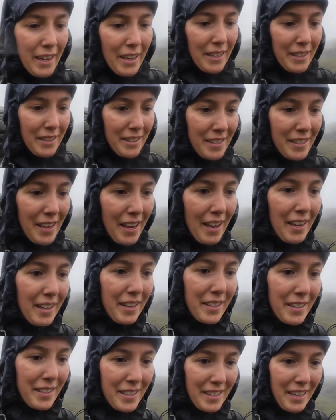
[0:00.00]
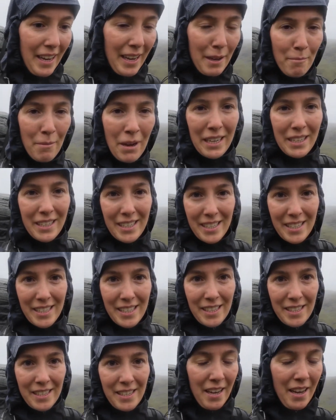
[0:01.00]
It's the same
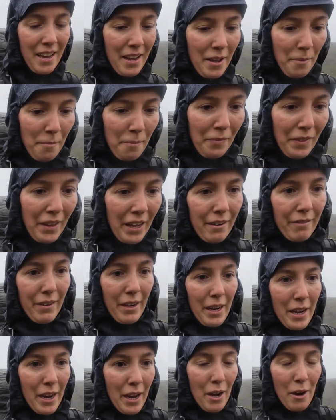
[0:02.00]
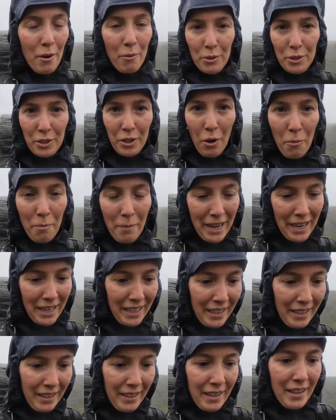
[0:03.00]
distance if I would go back,